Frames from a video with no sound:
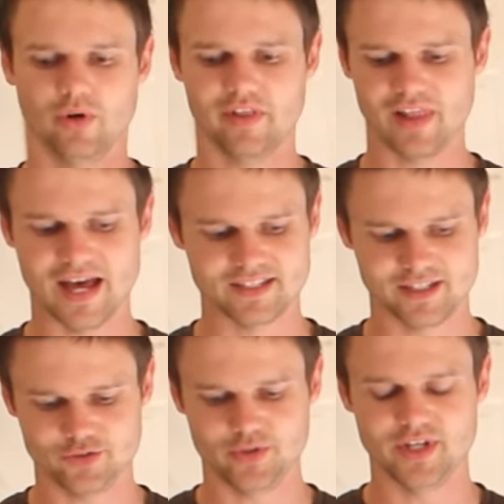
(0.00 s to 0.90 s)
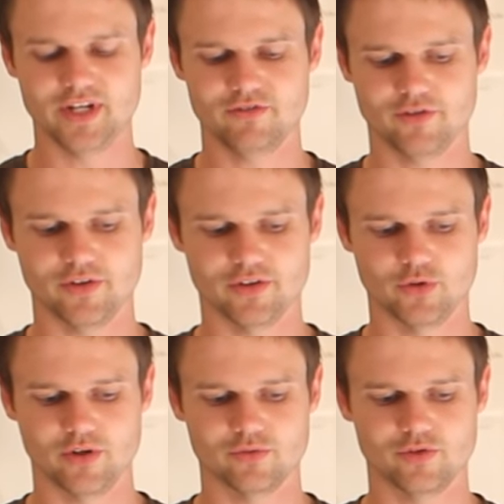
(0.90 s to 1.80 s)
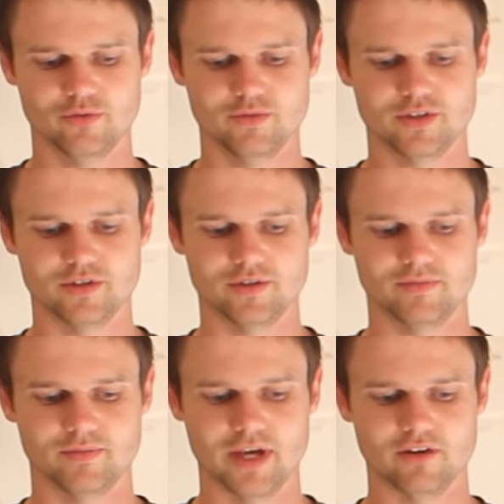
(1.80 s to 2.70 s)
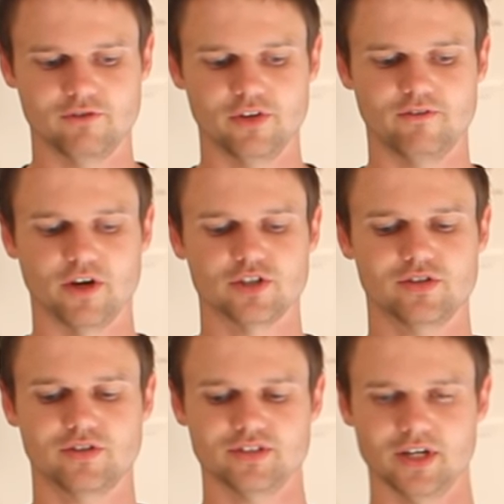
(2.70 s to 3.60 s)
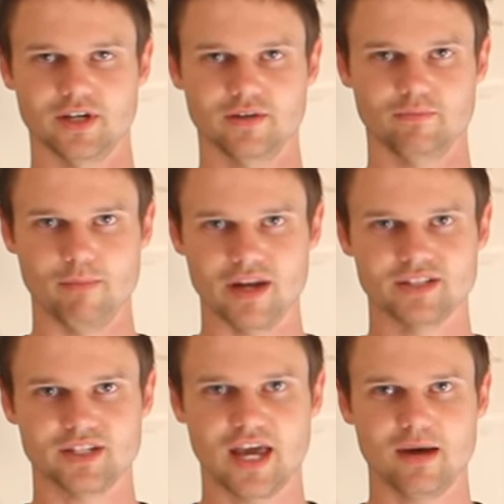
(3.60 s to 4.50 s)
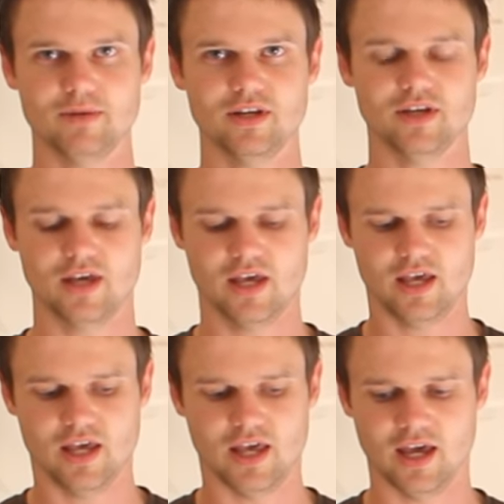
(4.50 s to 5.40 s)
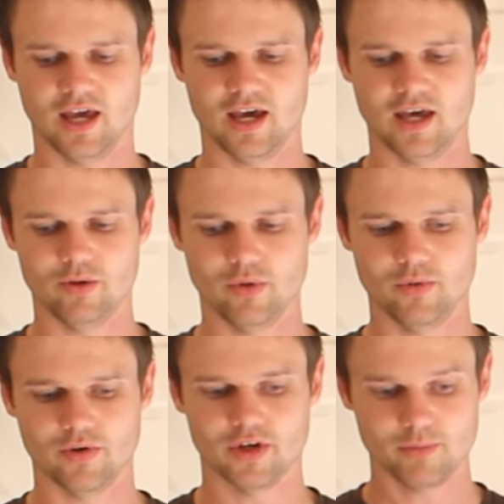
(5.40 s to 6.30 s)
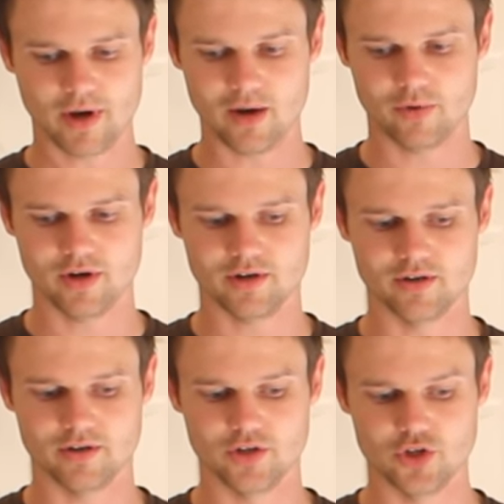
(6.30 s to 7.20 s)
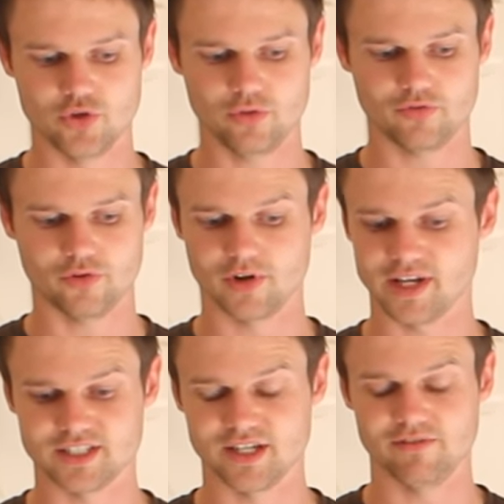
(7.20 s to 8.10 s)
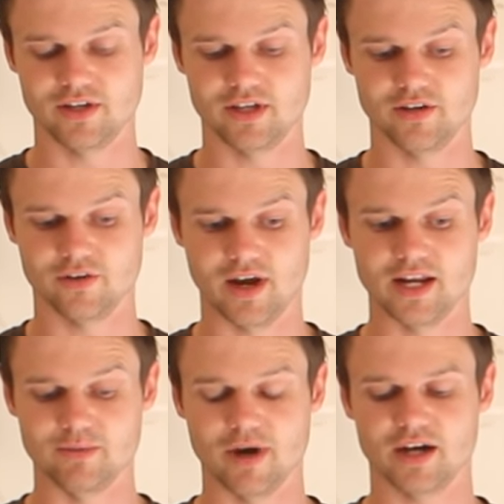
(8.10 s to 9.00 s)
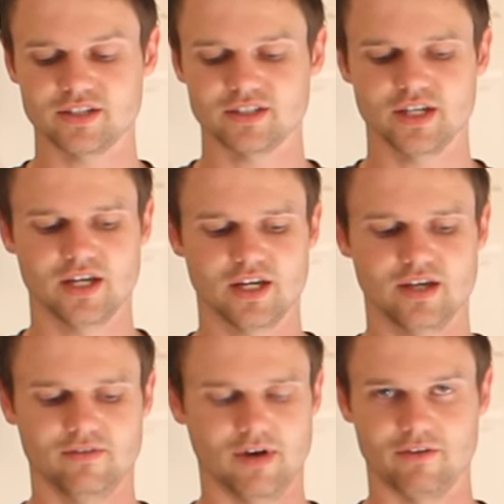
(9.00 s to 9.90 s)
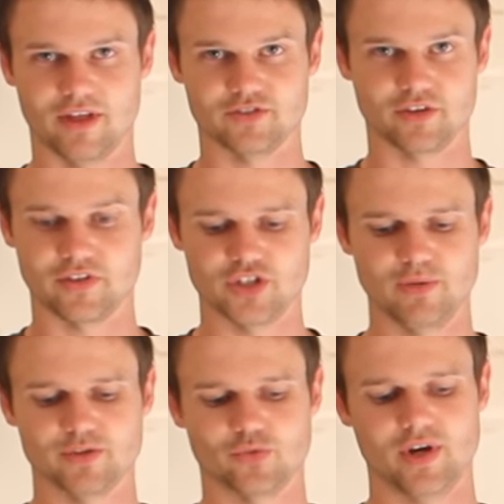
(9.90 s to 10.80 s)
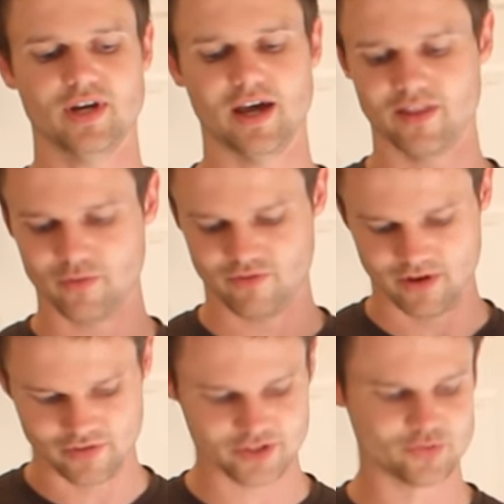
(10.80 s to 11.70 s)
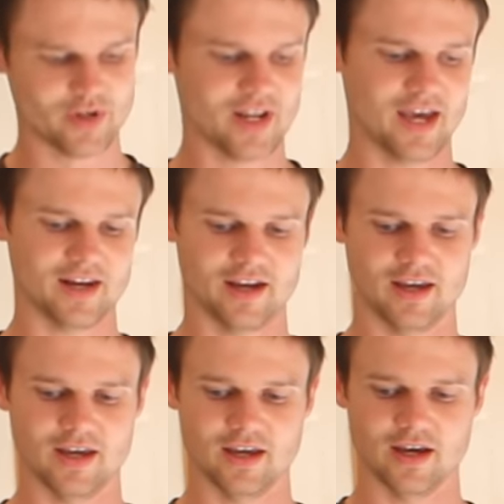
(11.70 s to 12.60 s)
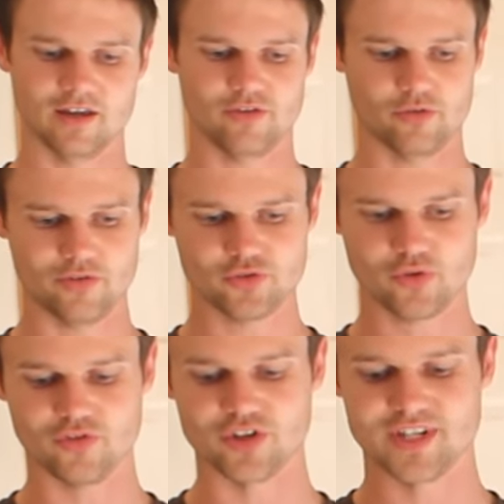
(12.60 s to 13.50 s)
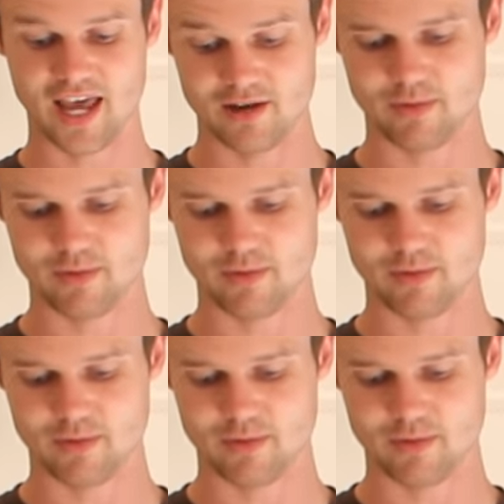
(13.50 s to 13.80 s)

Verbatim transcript: of the last things we needed for the toilet room to get it fully functional is a medicine cabinet. And we were gonna buy one new for like 70 or 80 bucks. That's like the cheapest one. And then we found this one at a thrift store for 10